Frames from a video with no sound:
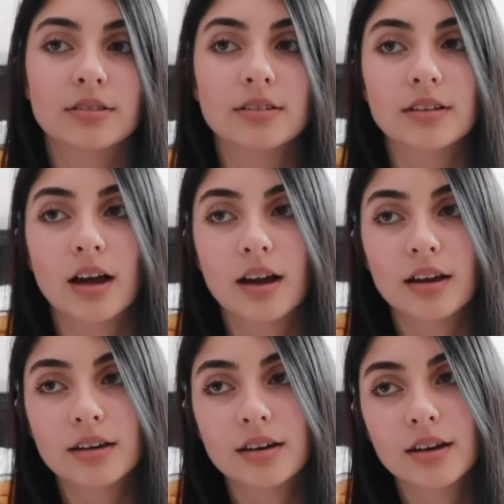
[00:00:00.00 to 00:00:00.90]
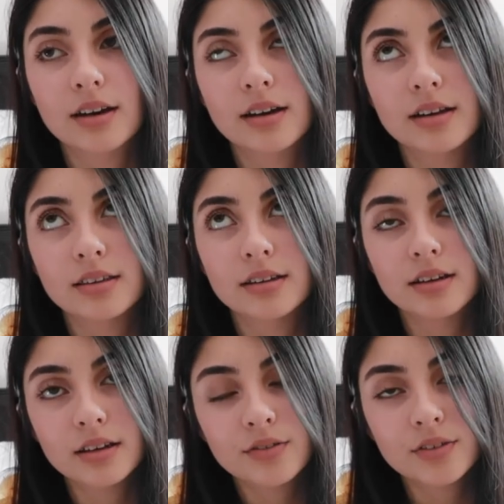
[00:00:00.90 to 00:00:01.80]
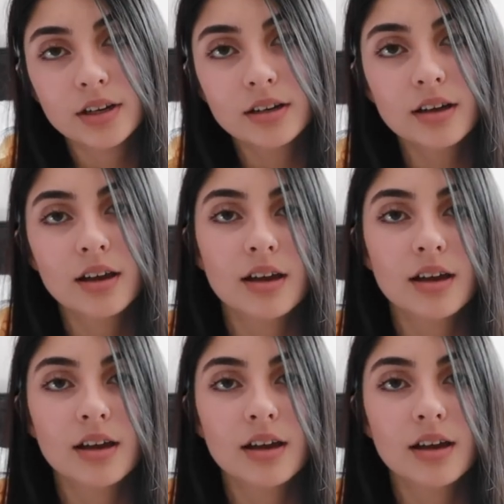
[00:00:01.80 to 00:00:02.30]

9 in the evening